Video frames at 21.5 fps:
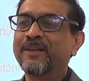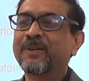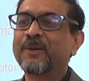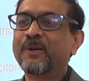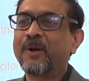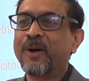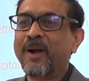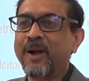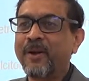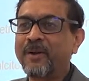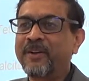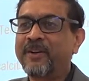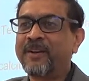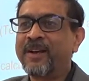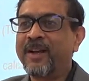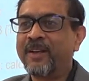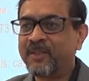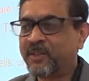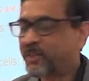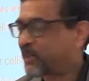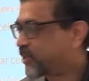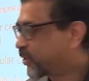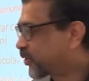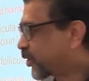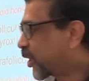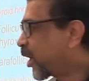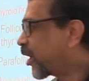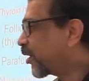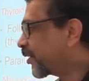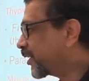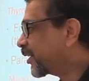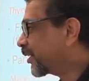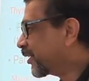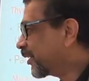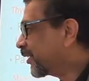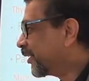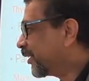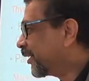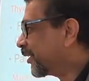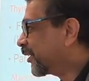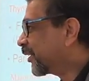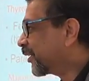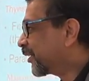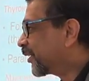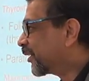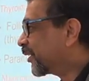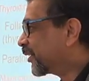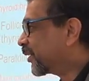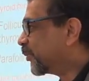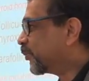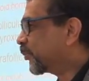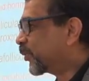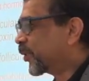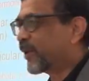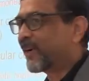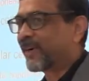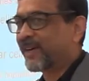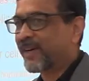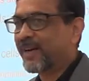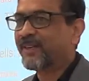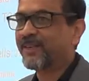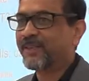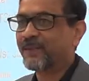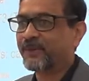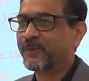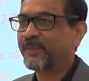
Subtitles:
You know, iodinized salt is important, right?